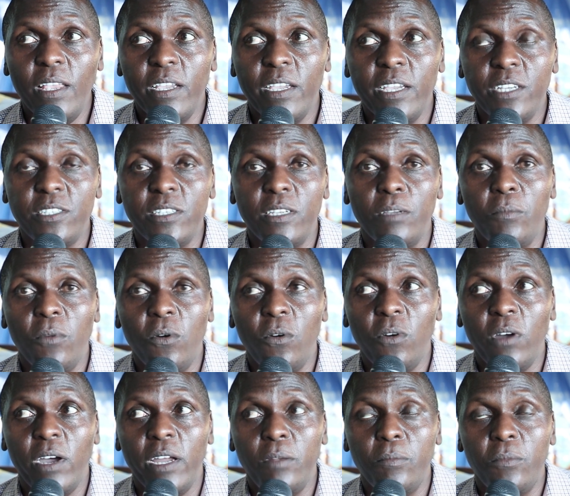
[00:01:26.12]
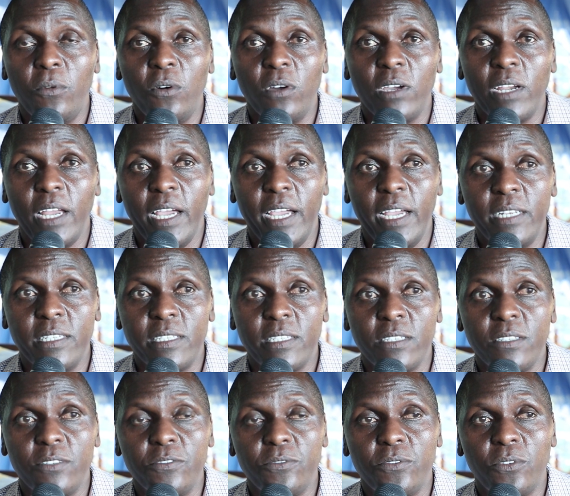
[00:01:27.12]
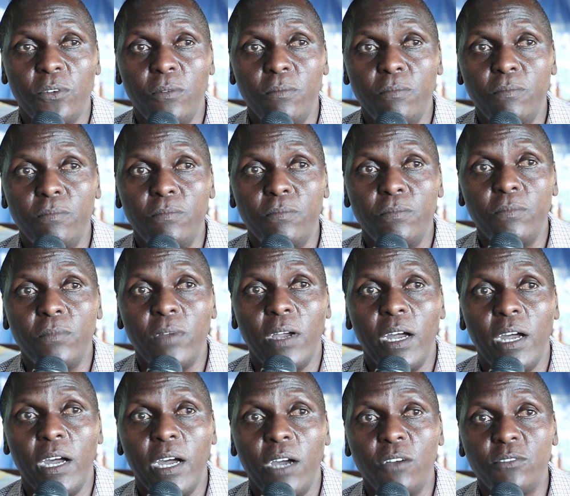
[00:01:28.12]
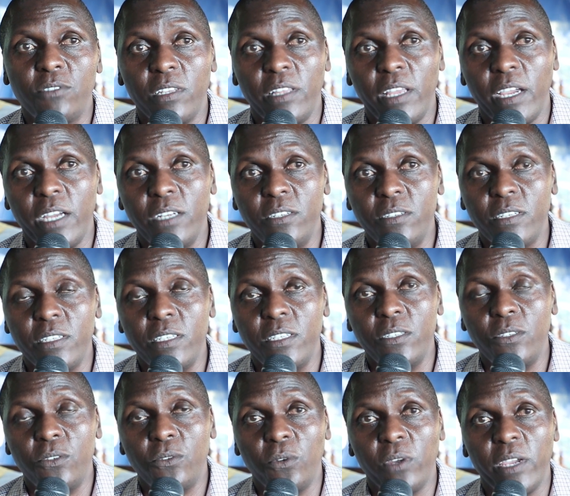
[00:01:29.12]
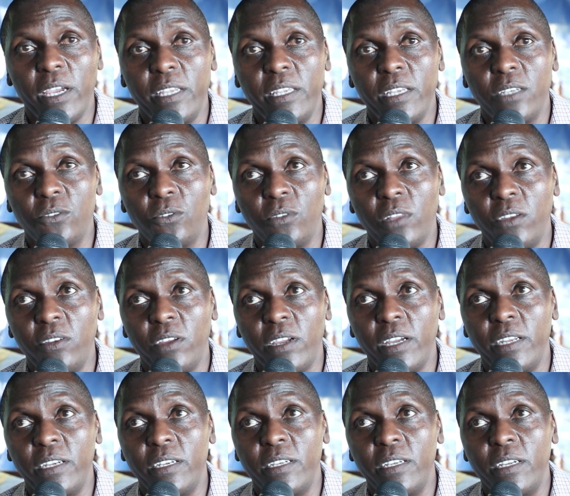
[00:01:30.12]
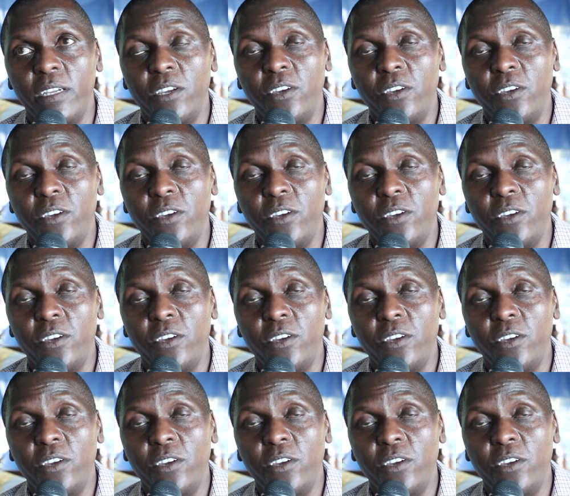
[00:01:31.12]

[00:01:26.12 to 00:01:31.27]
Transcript: getting more and more clients from uh, outside the country to Kenya so that we can